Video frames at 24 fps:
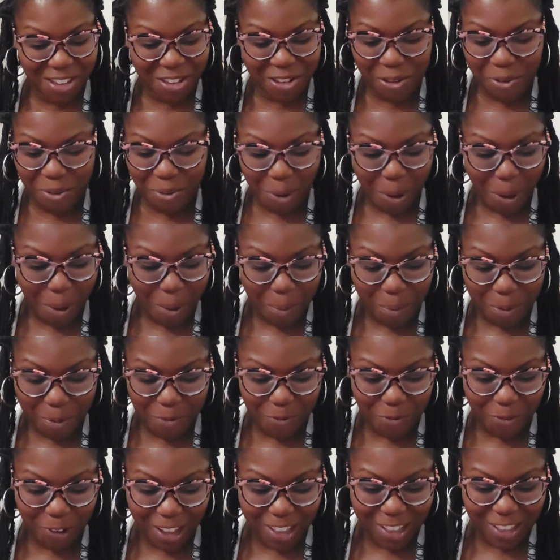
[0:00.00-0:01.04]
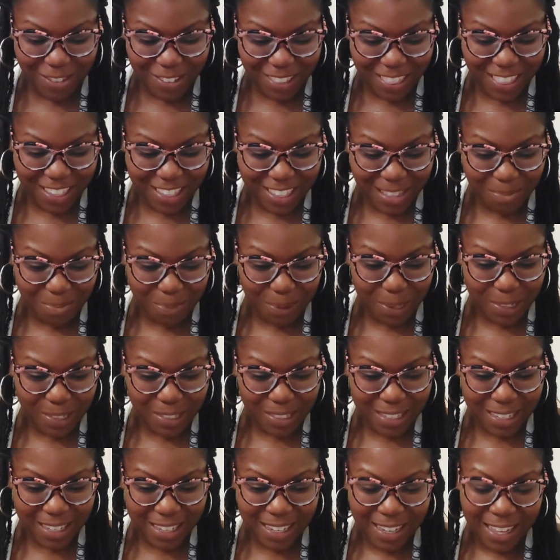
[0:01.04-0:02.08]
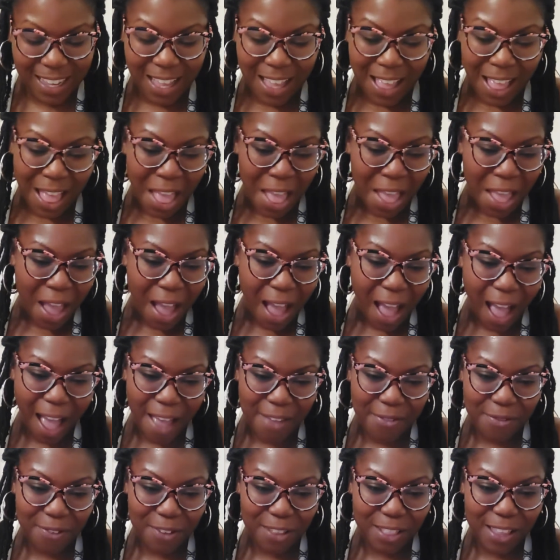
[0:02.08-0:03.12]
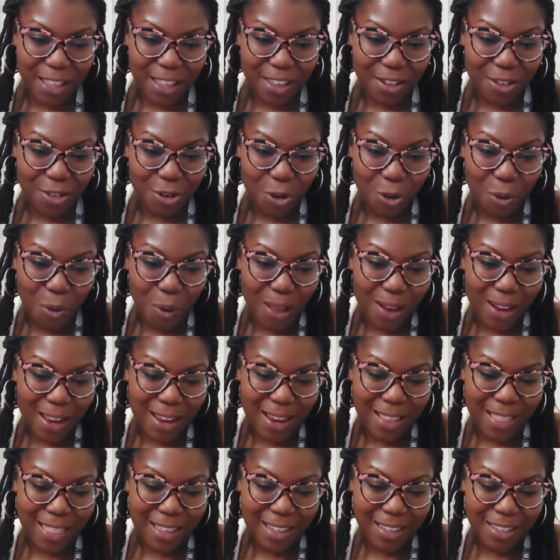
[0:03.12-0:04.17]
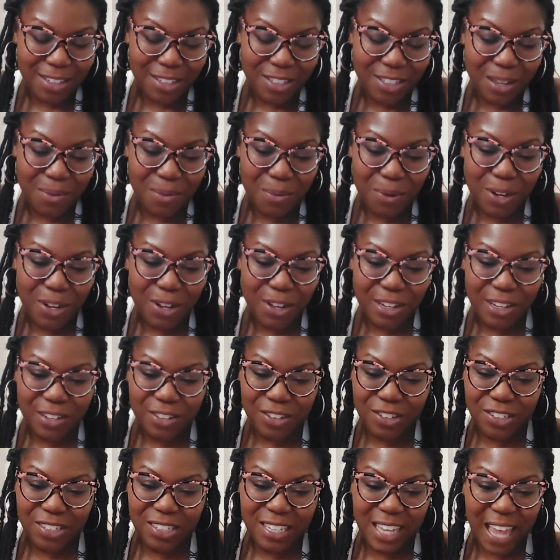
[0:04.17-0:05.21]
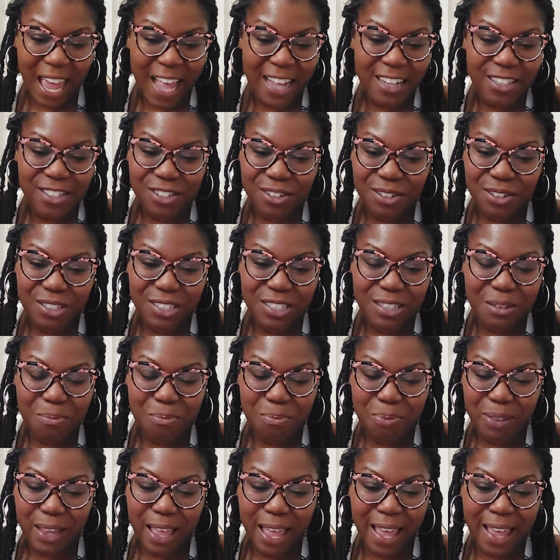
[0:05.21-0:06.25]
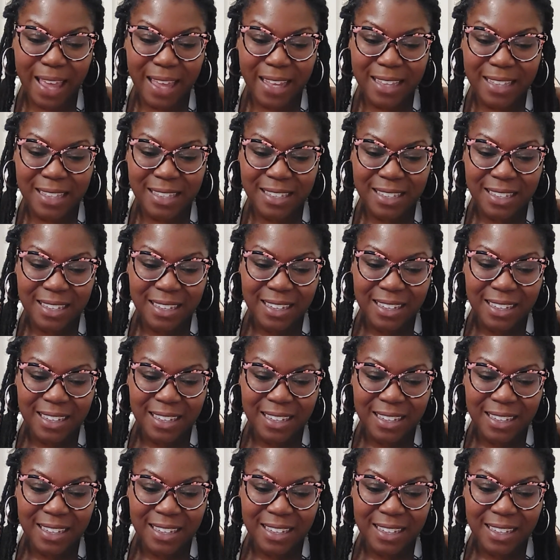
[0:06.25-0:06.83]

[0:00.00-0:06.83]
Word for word: you don't want to be friends with this person. I feel like you don't want anything to, someone could have just canceled some plans,